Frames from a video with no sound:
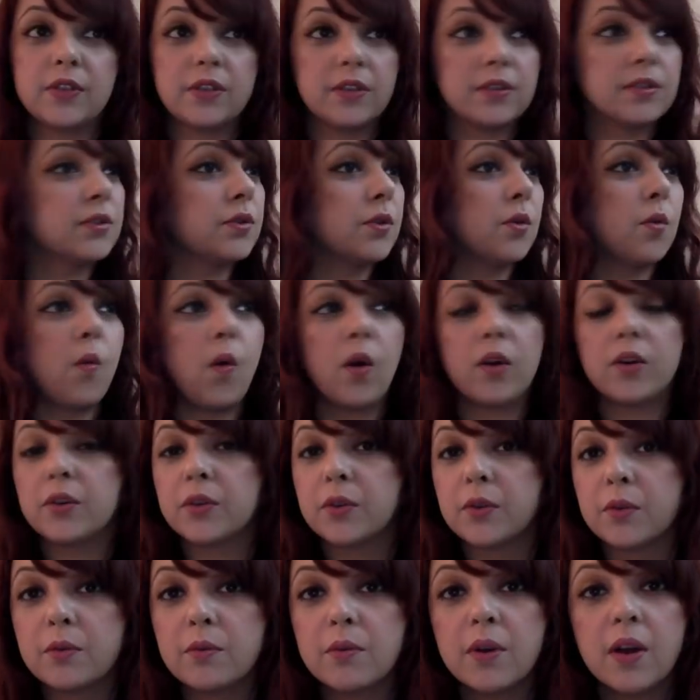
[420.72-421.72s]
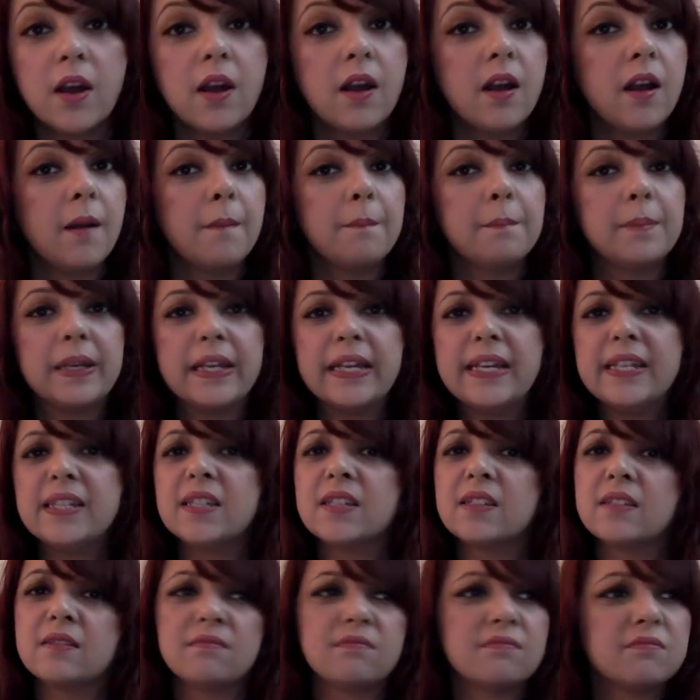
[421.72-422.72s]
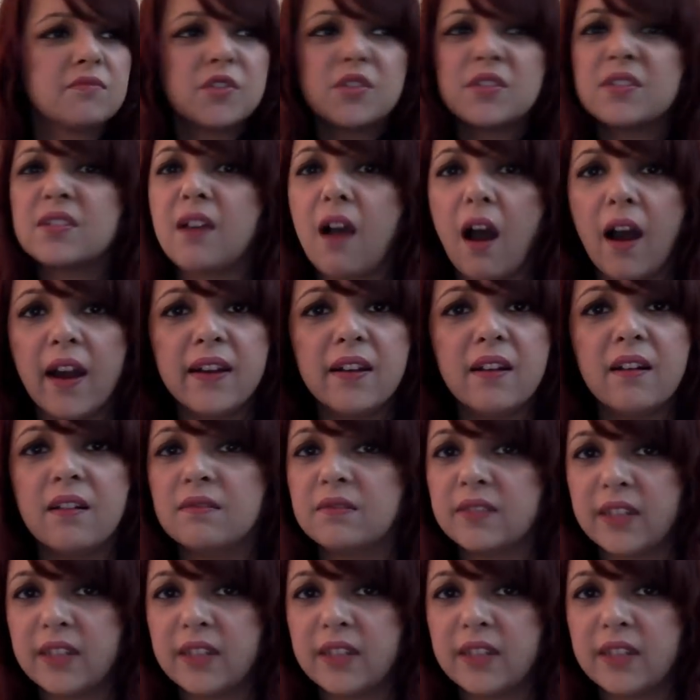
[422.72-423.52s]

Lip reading: doesn't know what to do, please just guide her.